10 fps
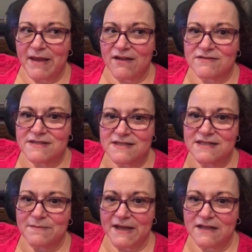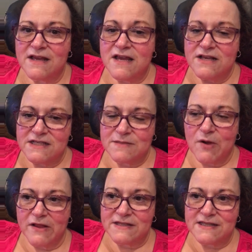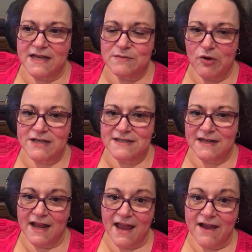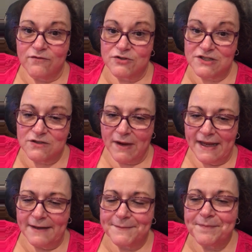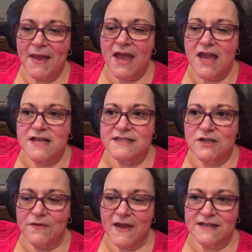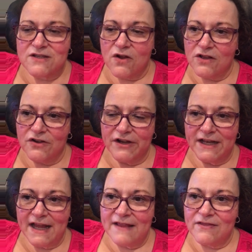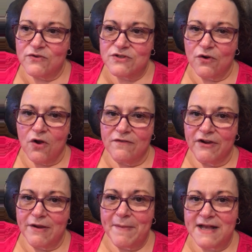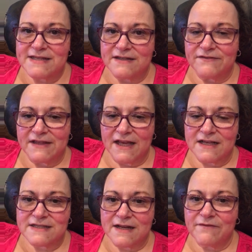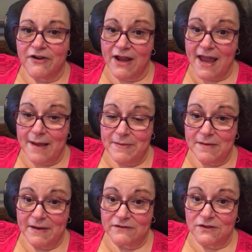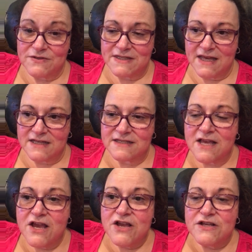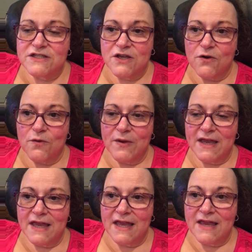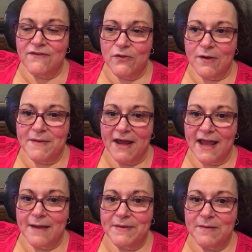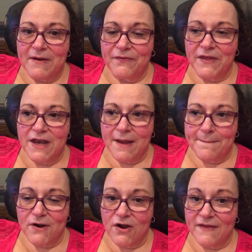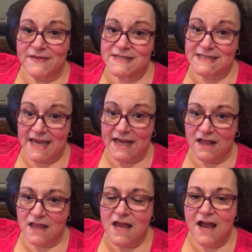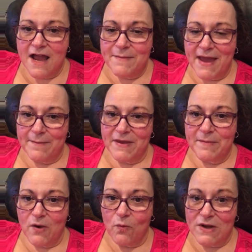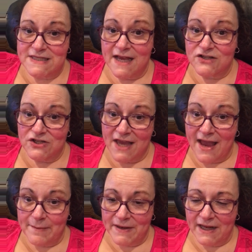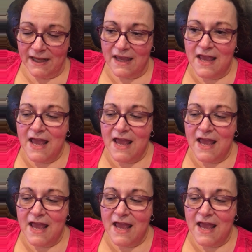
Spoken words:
pounds into my smallest size bras that I have, which is great. So that's all good, and those are all very positive things, and I'm very happy about those things. So even though I'm not happy about the number on the scale, I'm happy about what's actually happening